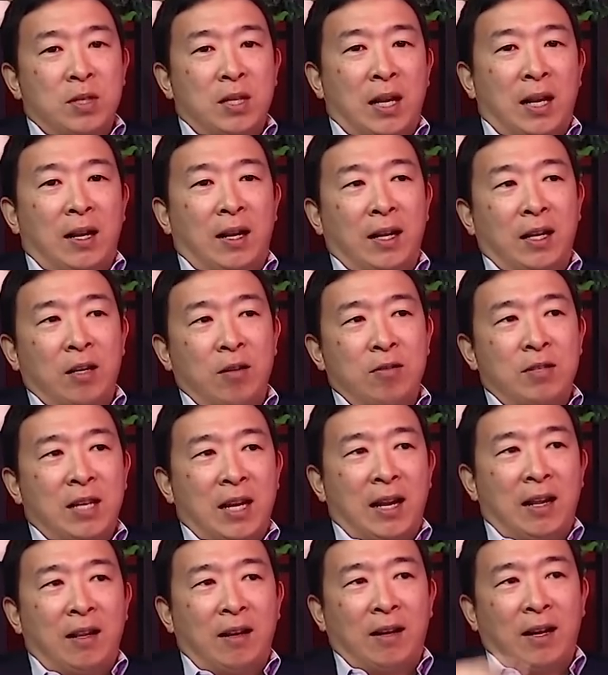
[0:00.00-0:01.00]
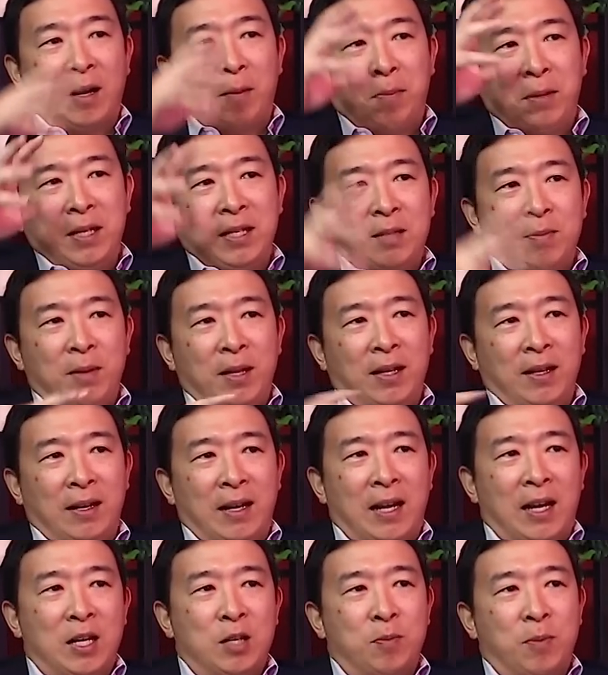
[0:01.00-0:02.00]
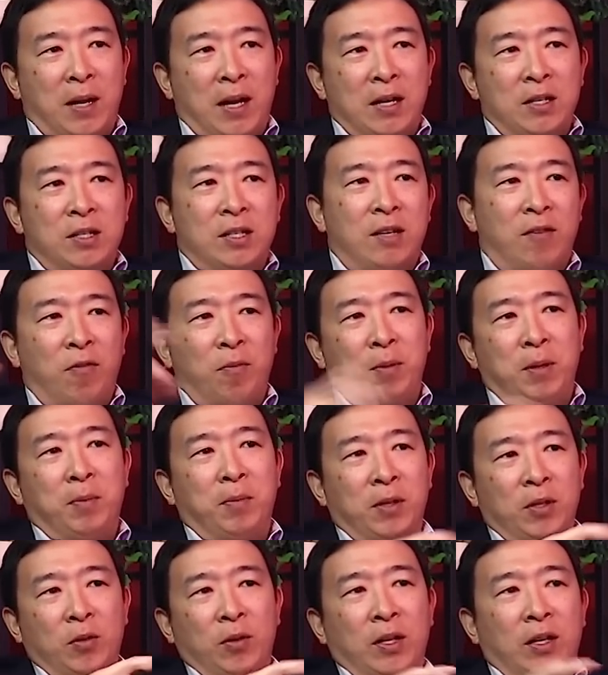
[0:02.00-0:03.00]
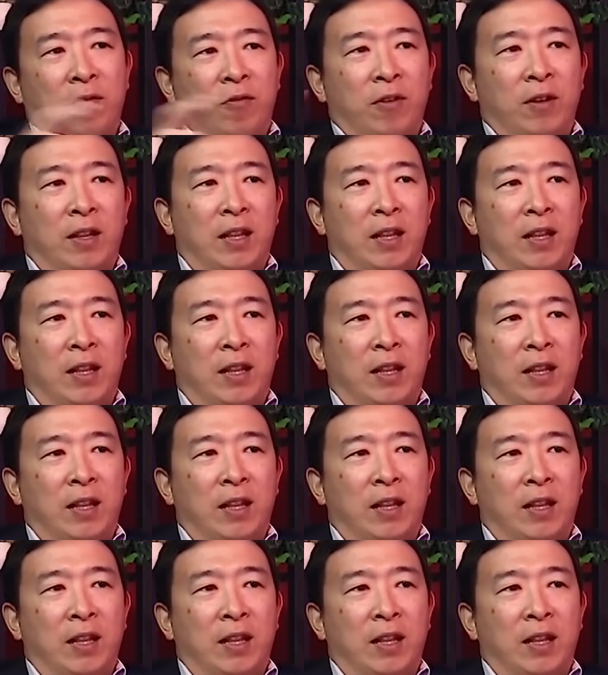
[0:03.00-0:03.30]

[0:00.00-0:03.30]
and like you say they're like piecemeal and hodgepodge and different people doing different right.